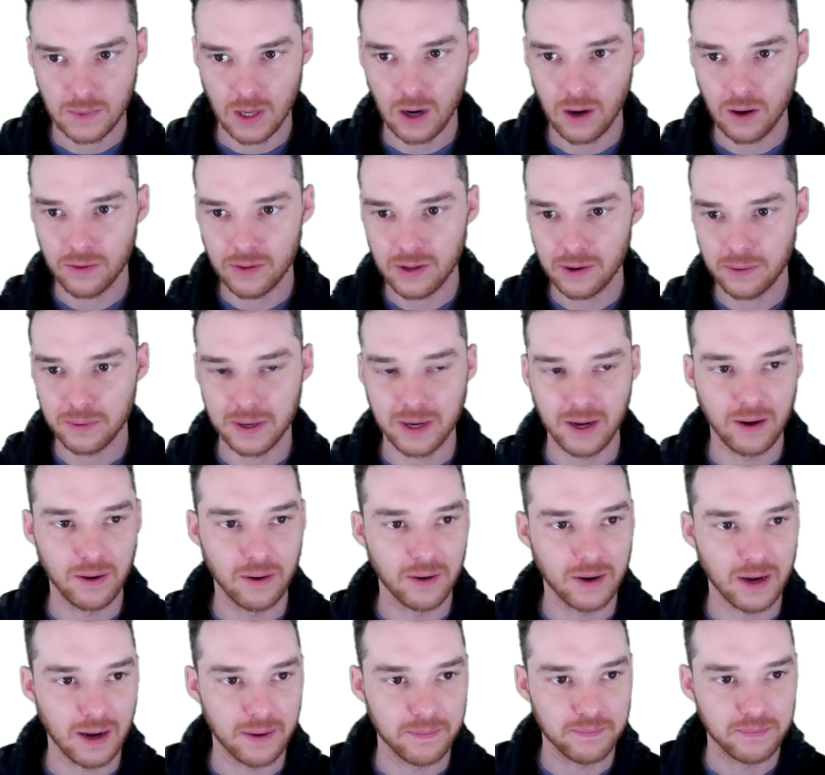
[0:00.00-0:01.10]
Oh, there we go.
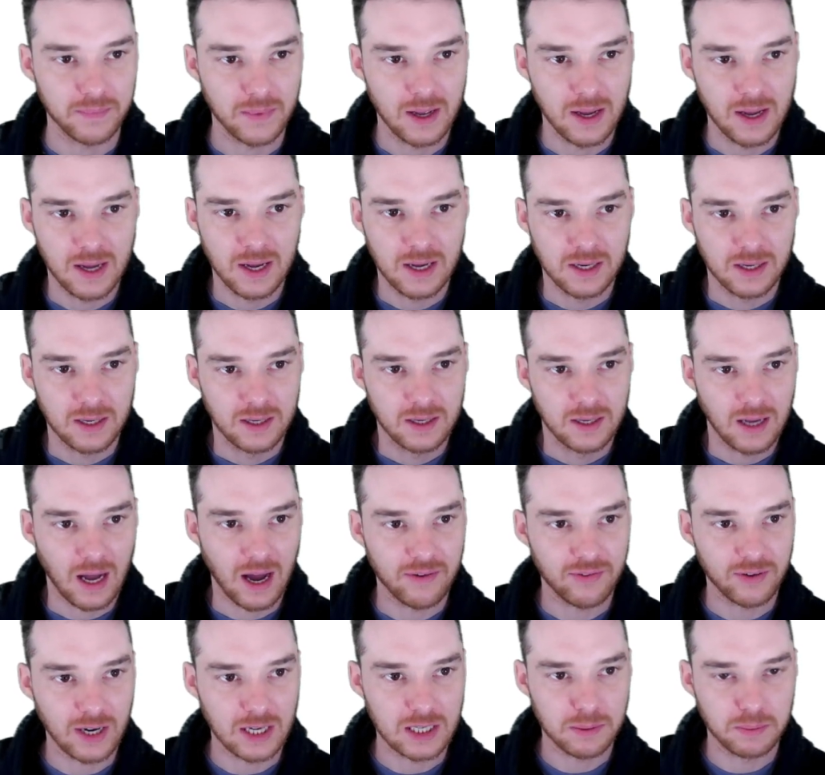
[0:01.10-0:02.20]
Okay. I
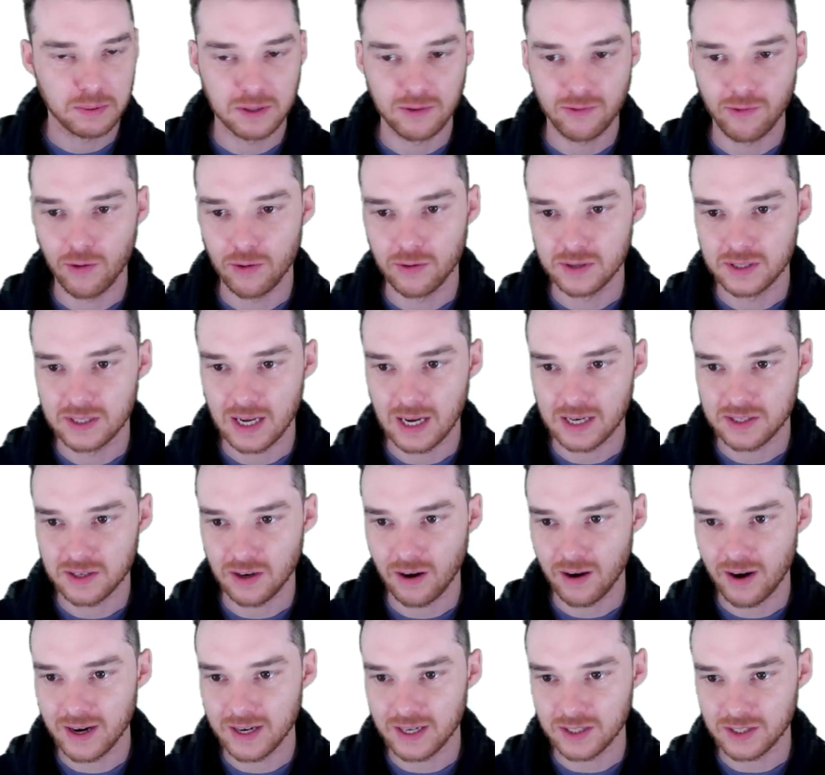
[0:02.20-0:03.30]
forgot to put the forward slash. All
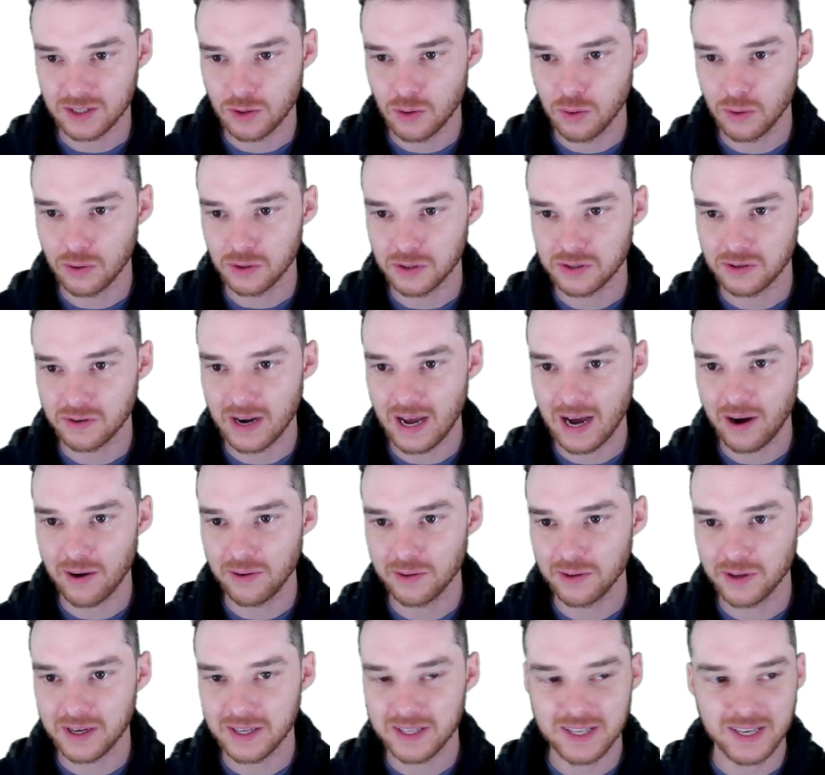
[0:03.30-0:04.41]
right, it's cool. So now
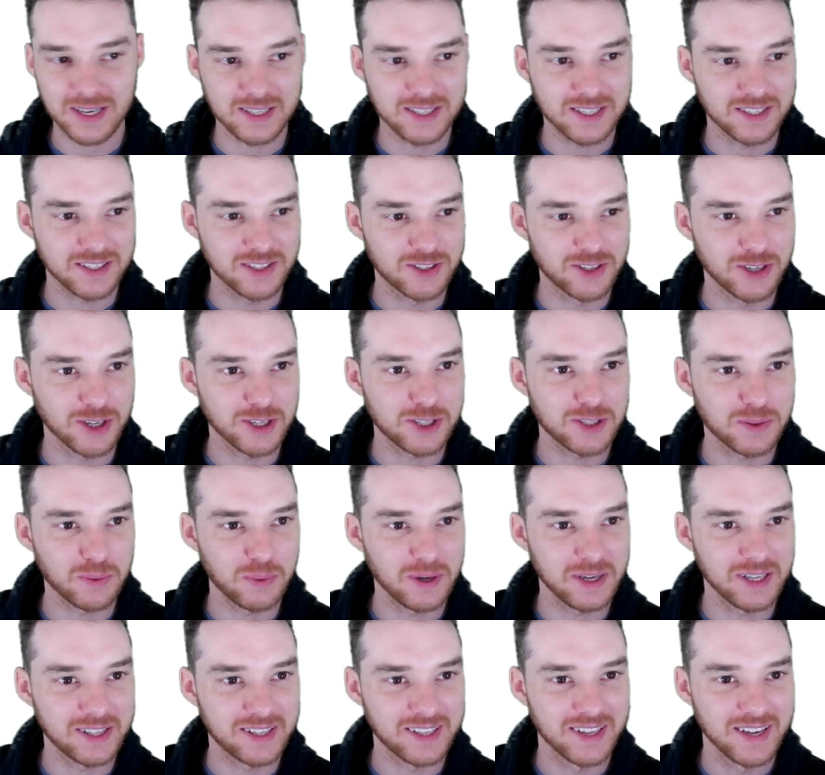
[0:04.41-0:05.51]
look at this. Just
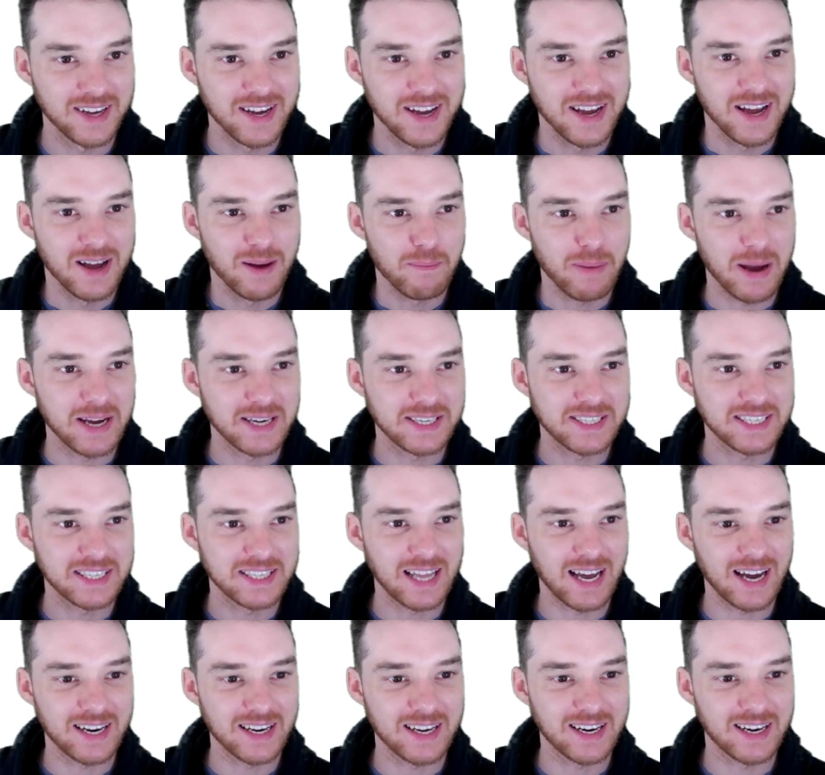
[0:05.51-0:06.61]
with pasting
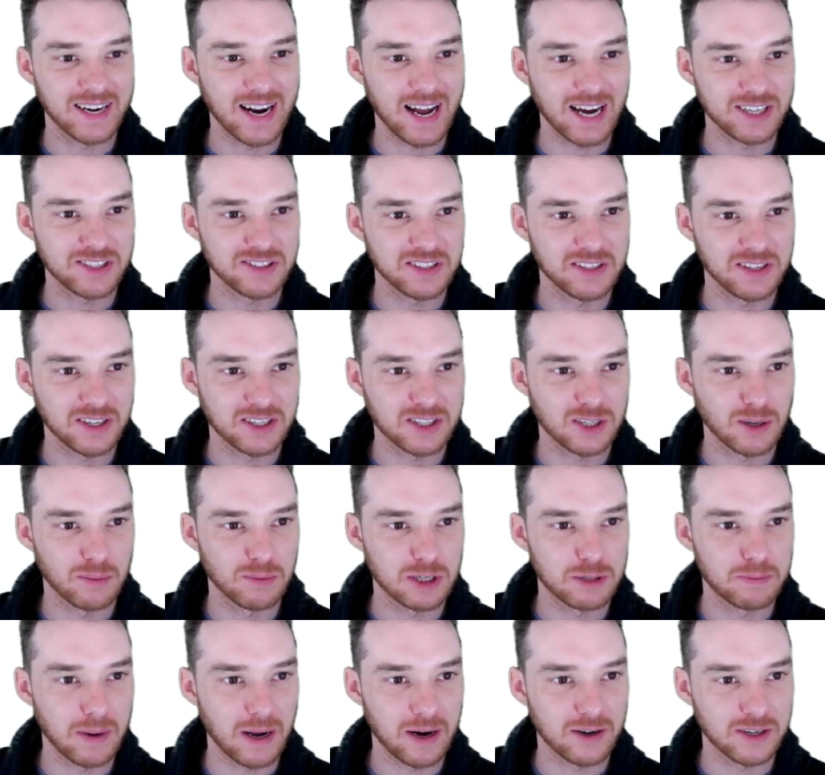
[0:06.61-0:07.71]
that in, it actually looks so
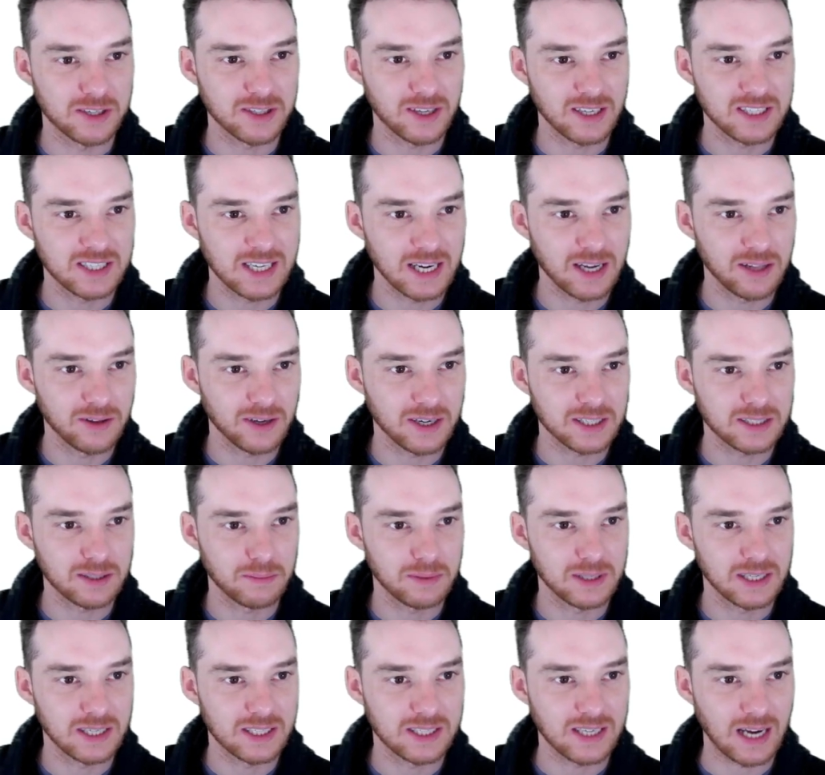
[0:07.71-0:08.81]
much better. So let's take a look at some
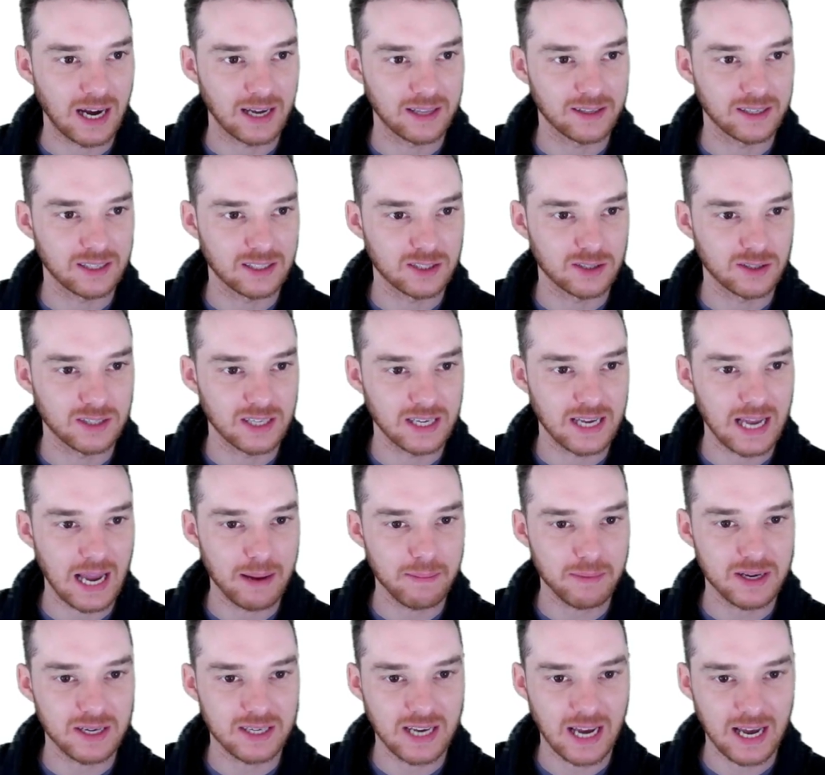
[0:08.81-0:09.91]
of these stylings. So the
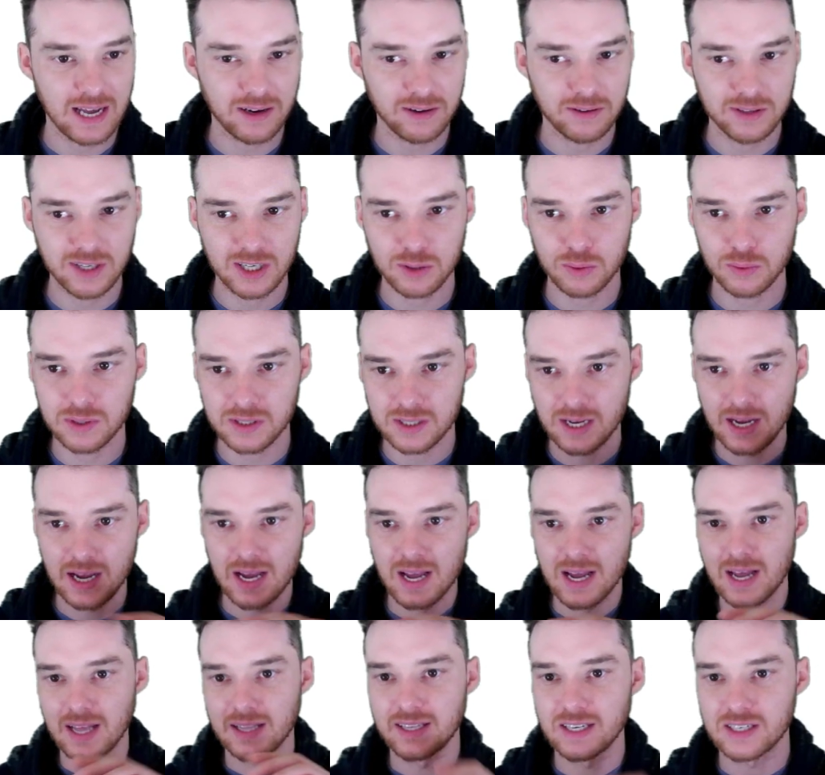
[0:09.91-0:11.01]
game container, this was
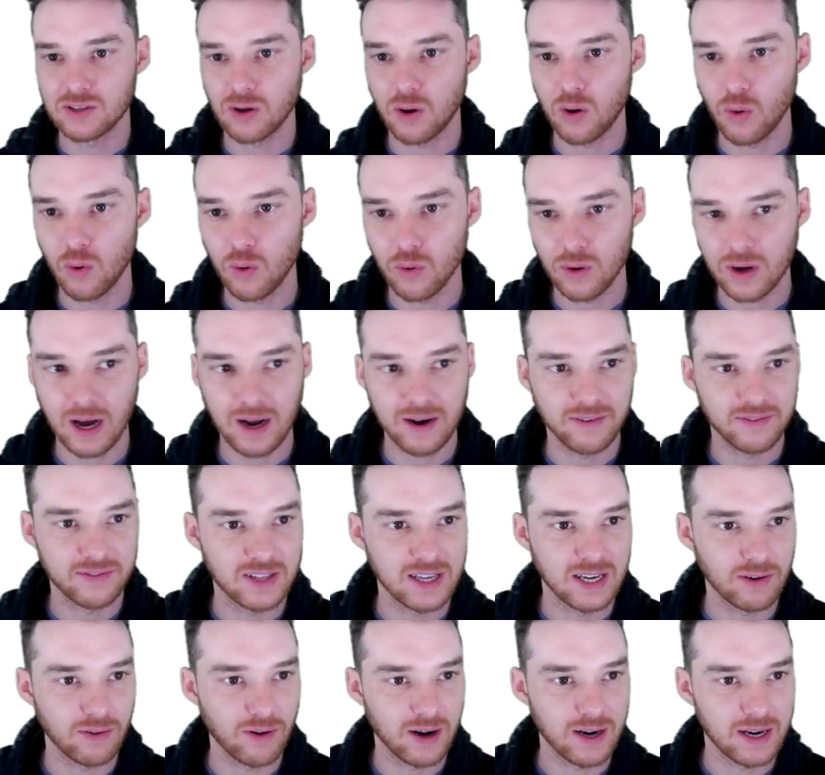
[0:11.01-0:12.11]
this whole kind of
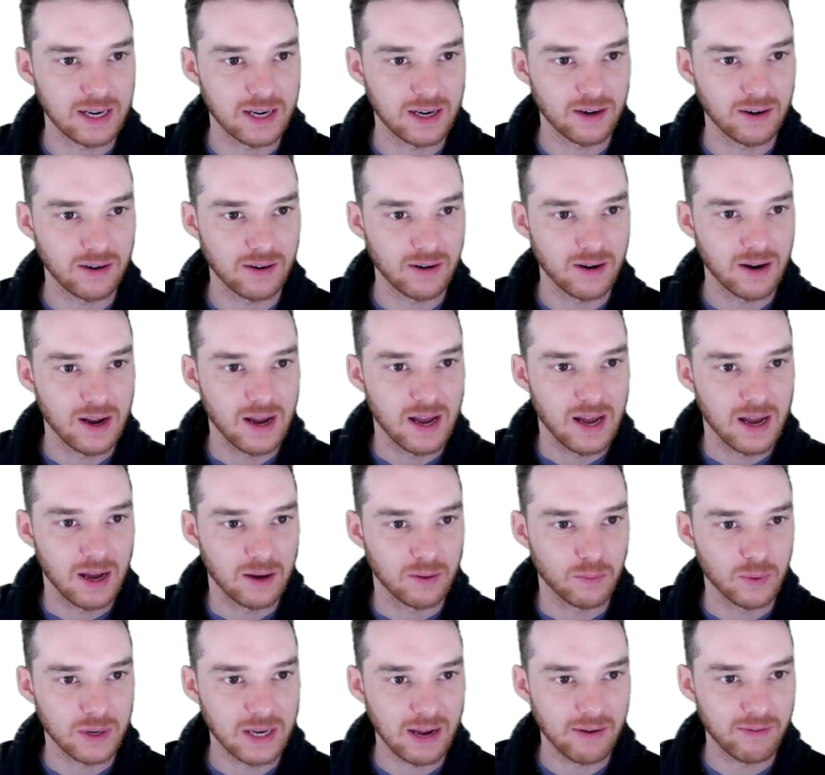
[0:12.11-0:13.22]
thing right here.
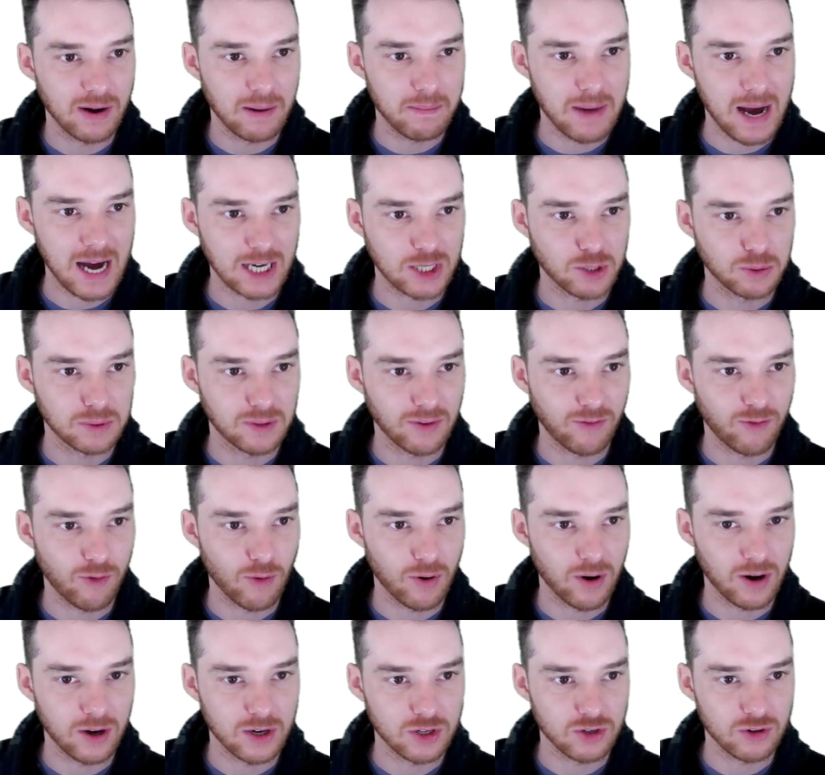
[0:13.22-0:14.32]
We gave it a max width of
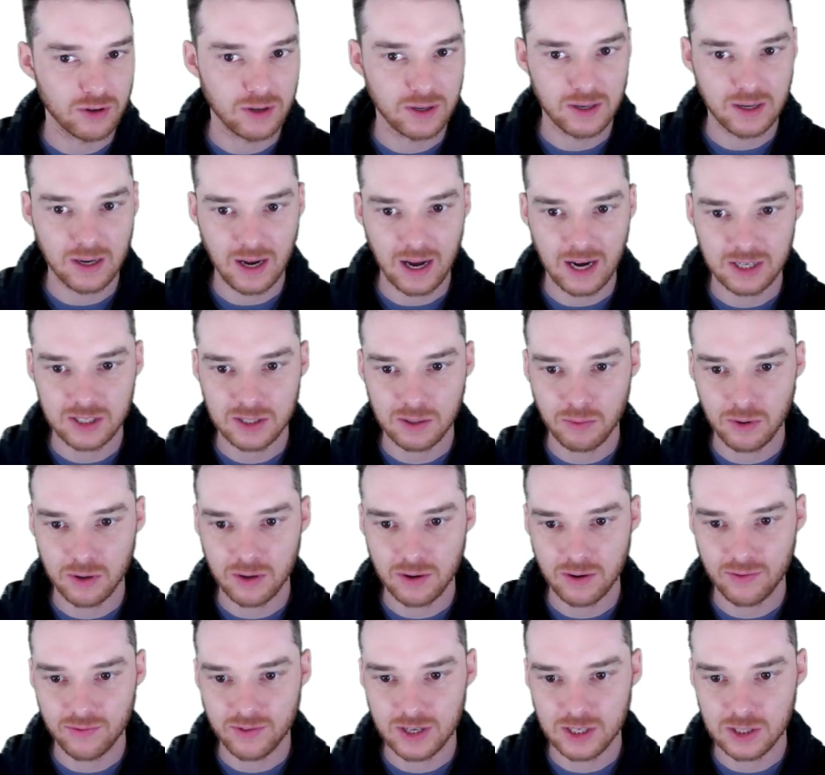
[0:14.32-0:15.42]
400. I actually
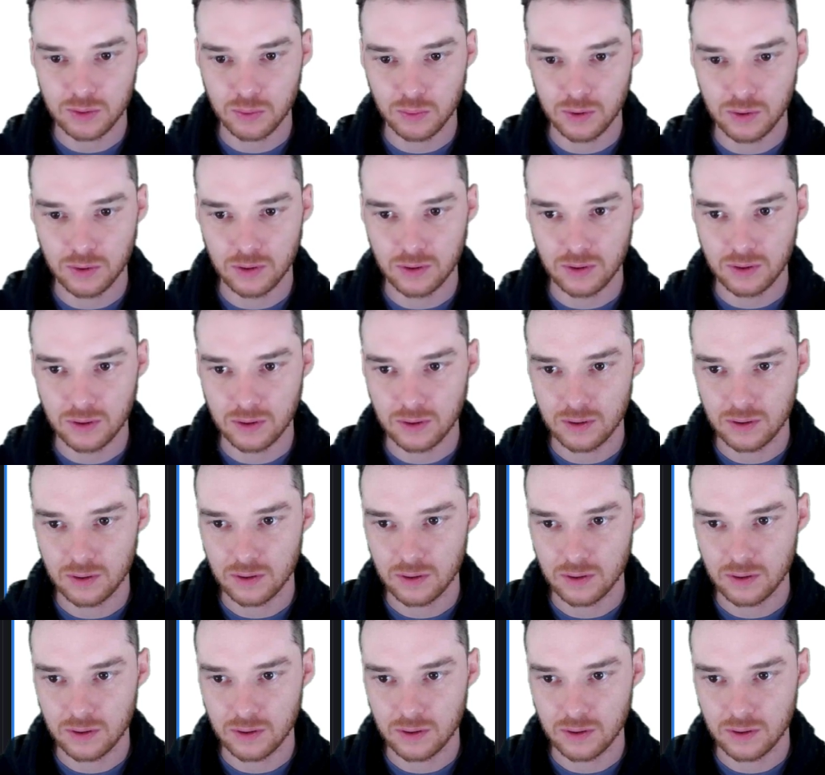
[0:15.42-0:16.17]
wonder if this would...